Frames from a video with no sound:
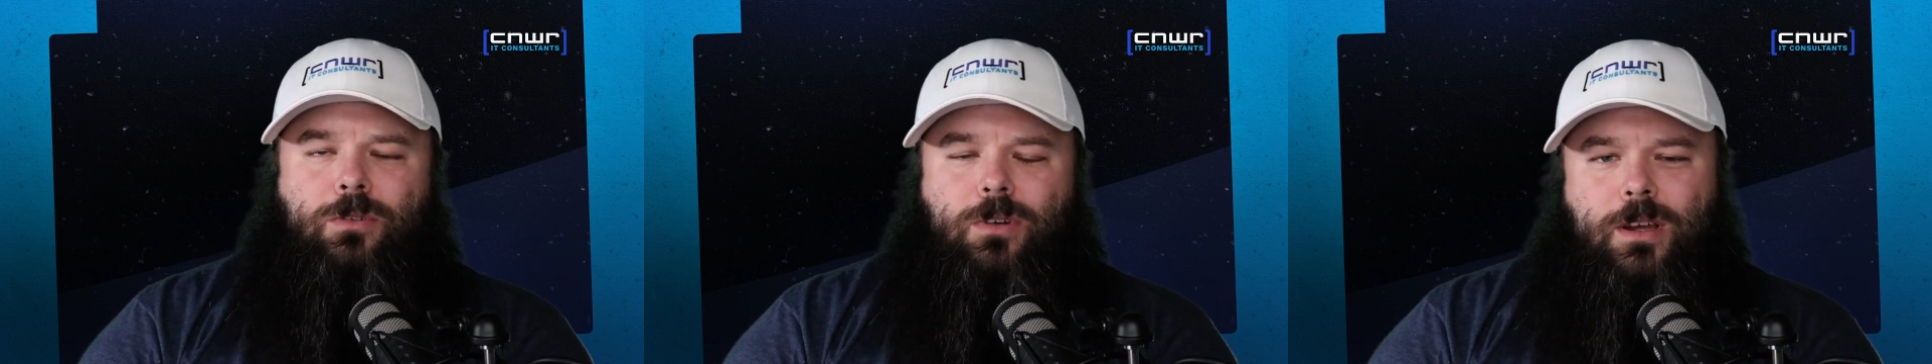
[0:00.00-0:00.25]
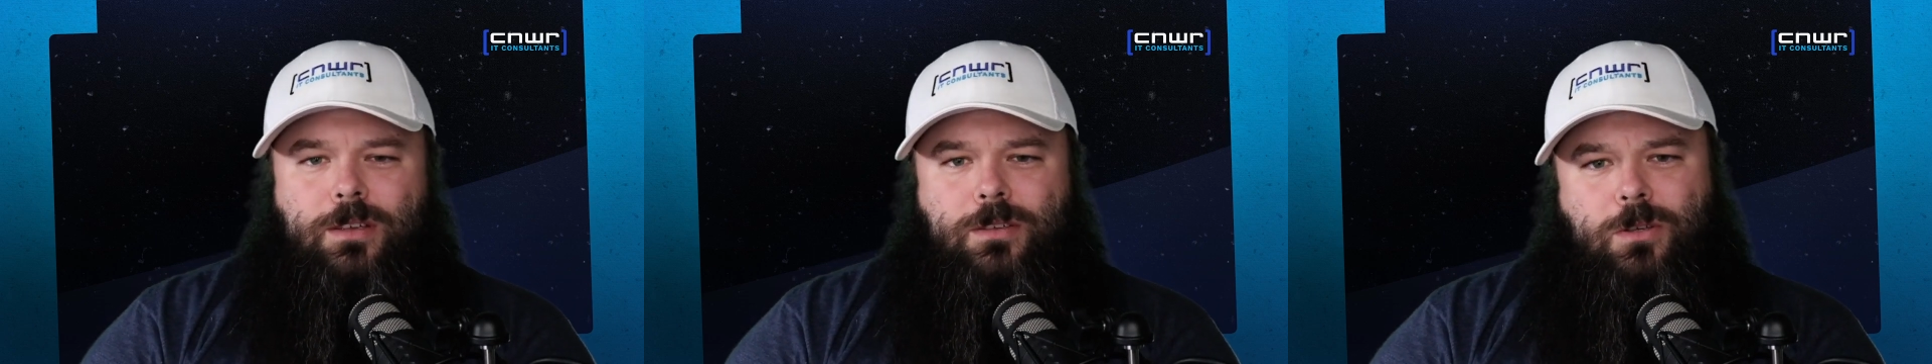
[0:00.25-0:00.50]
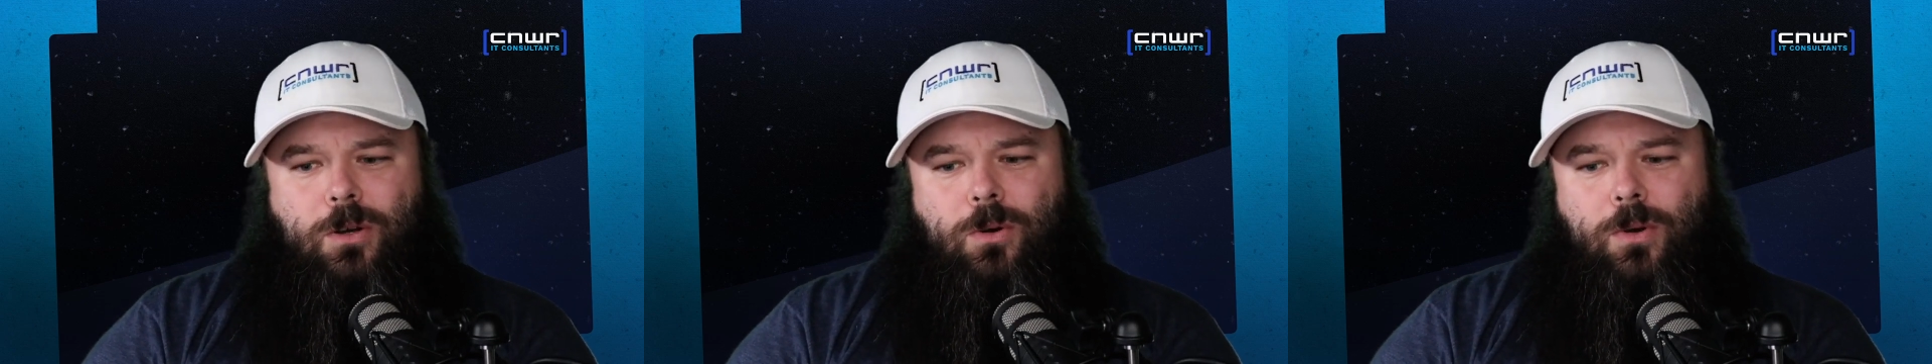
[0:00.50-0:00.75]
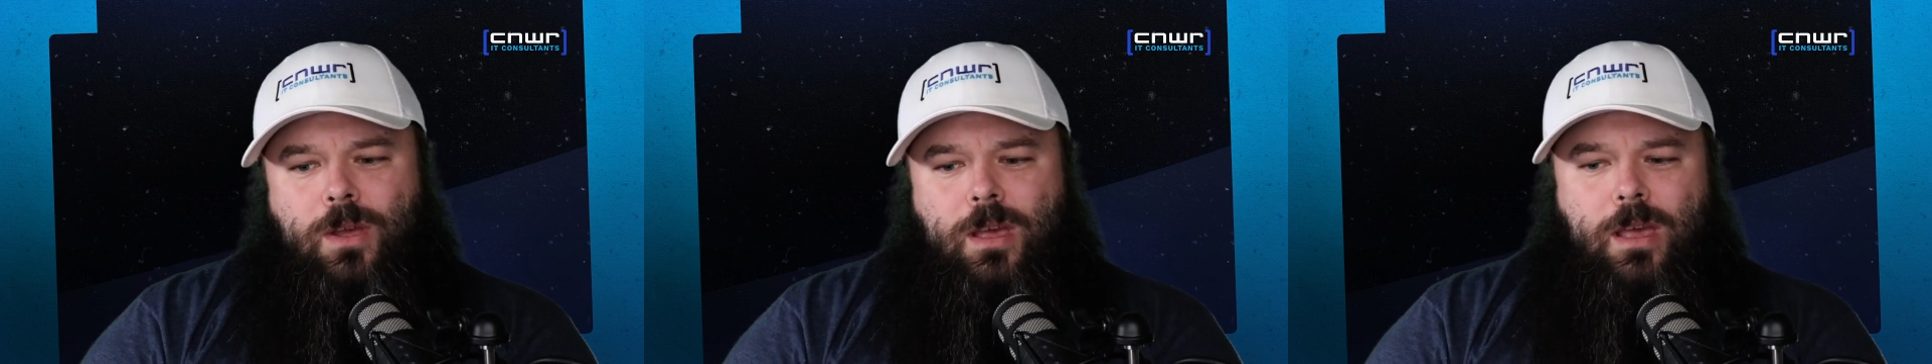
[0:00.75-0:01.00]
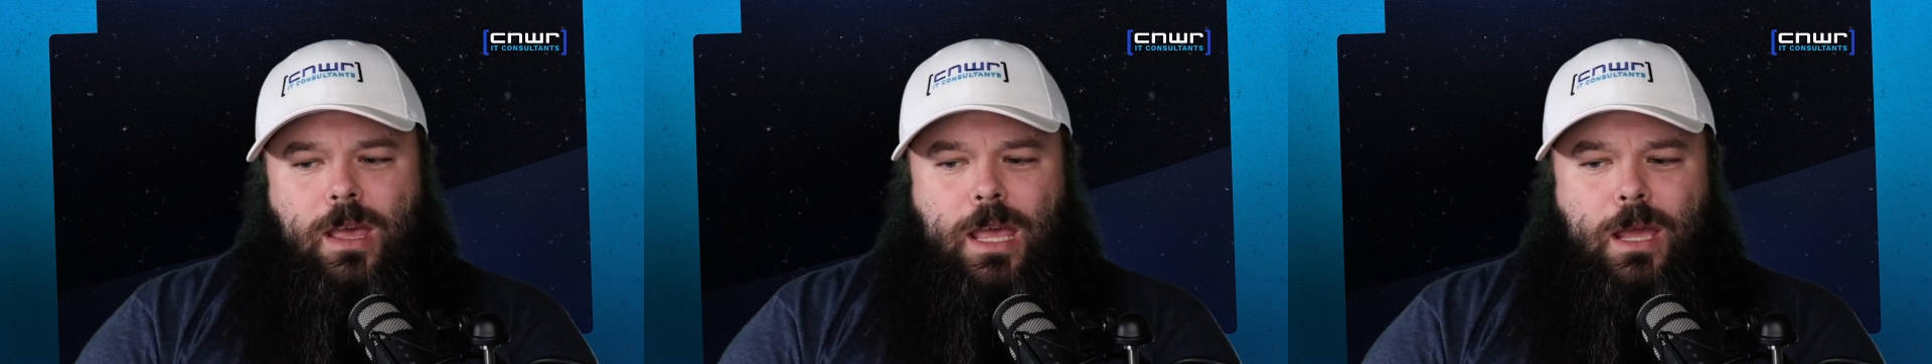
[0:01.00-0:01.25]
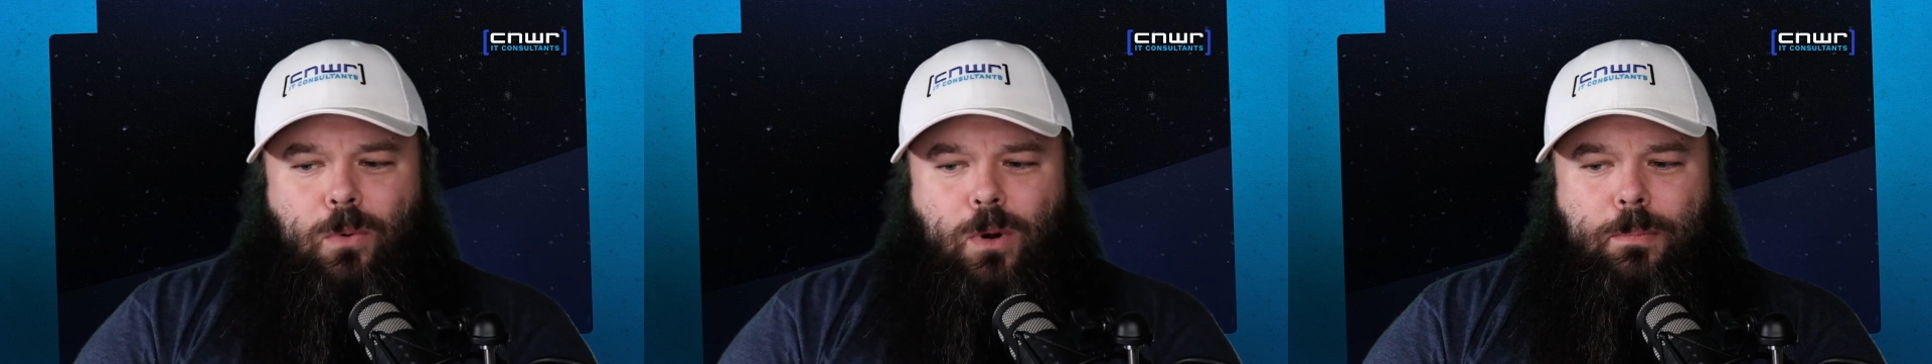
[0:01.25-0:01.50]
Right. So at
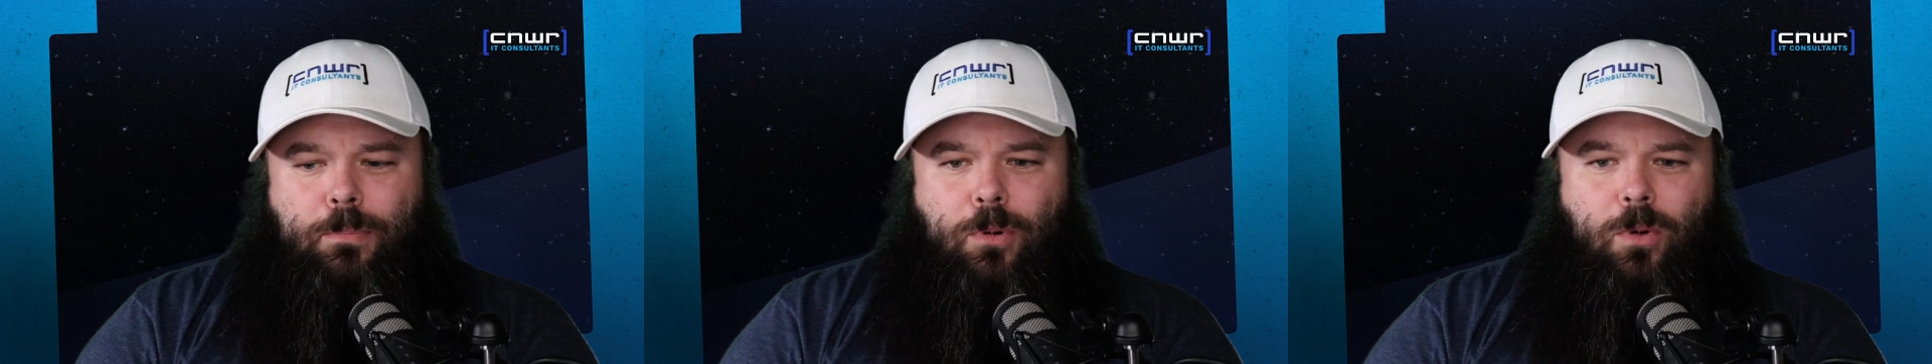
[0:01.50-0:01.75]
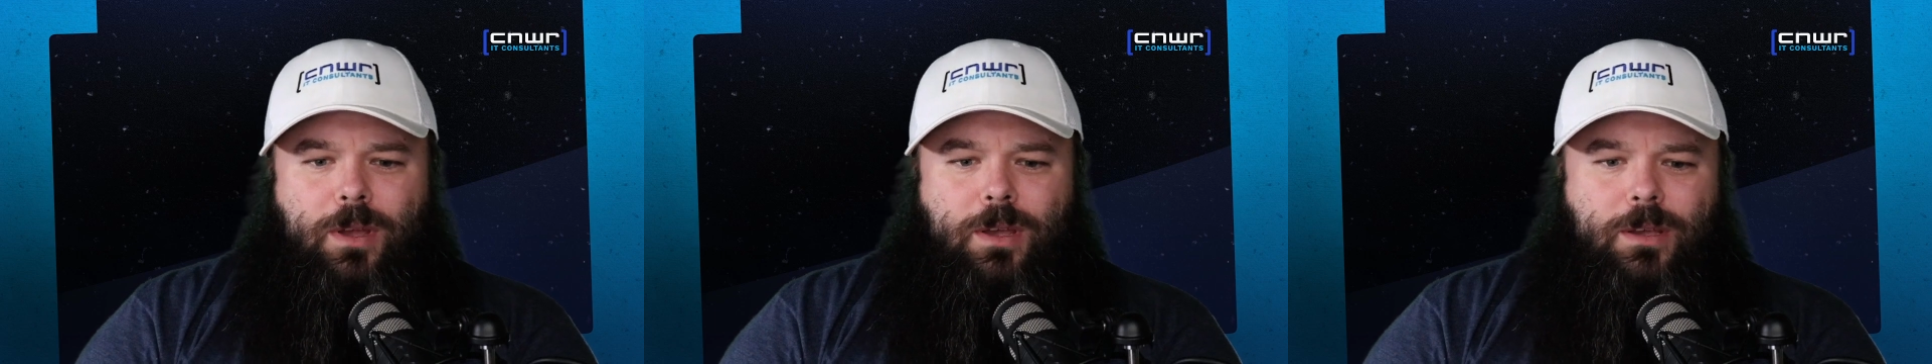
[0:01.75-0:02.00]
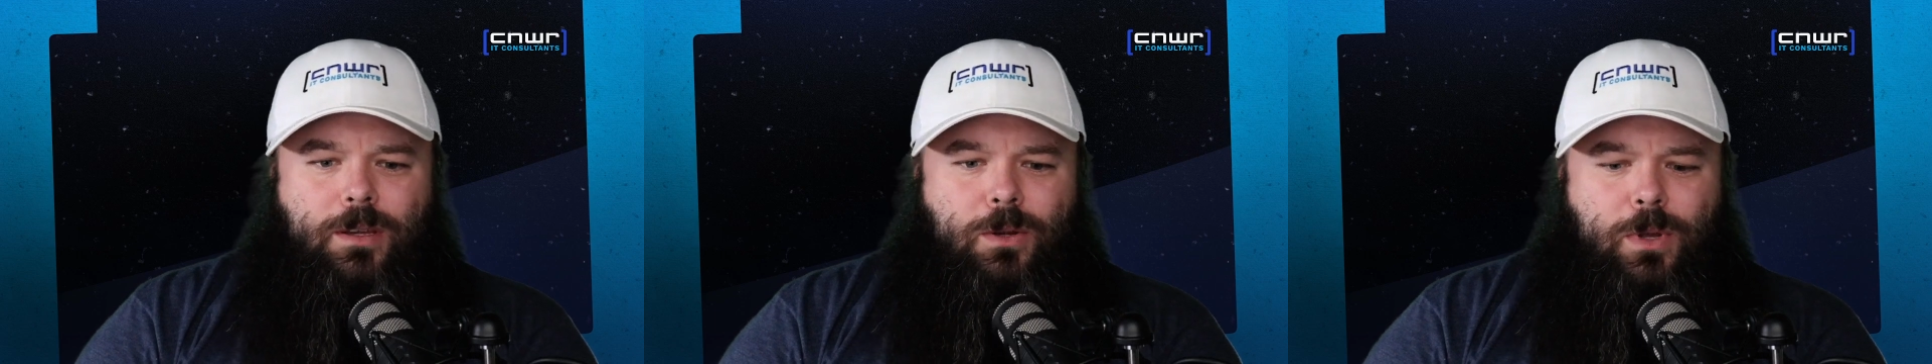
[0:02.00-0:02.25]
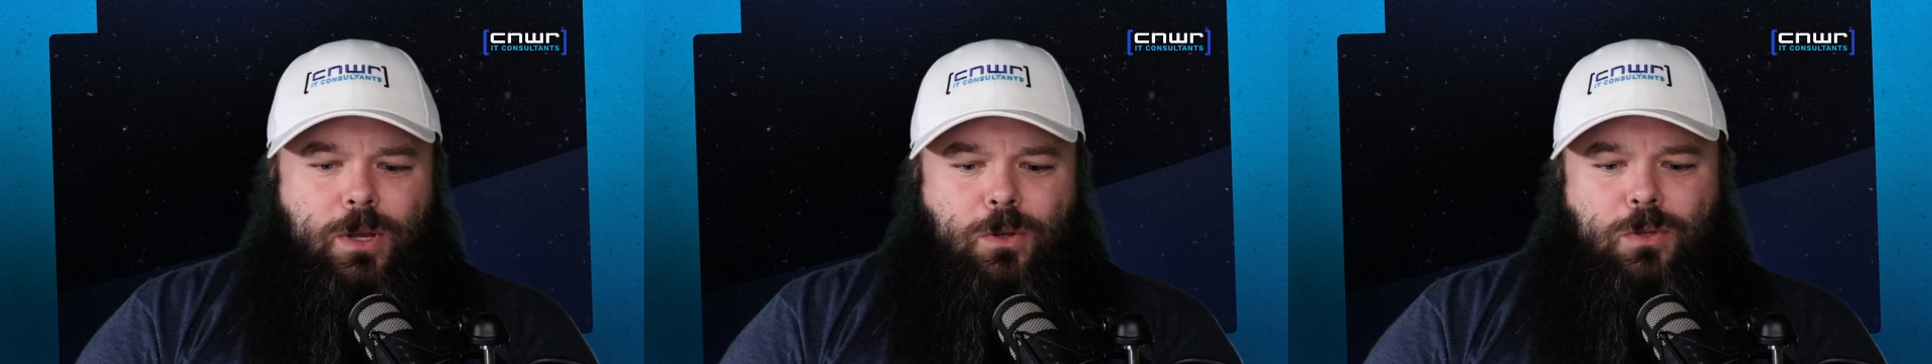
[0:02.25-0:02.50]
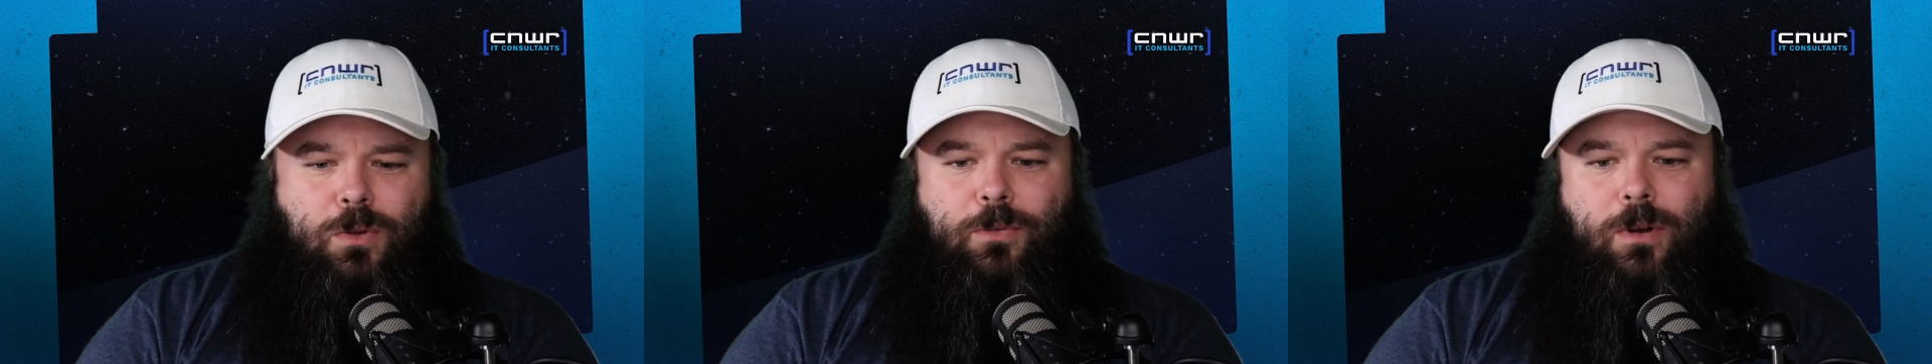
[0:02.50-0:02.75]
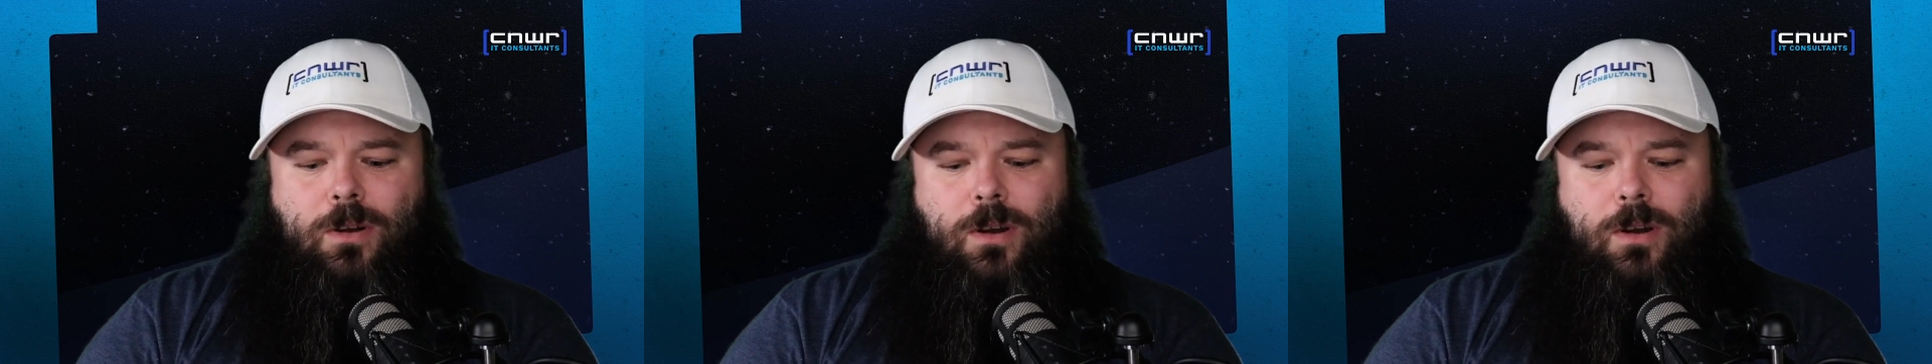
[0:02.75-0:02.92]
what point do we go too far?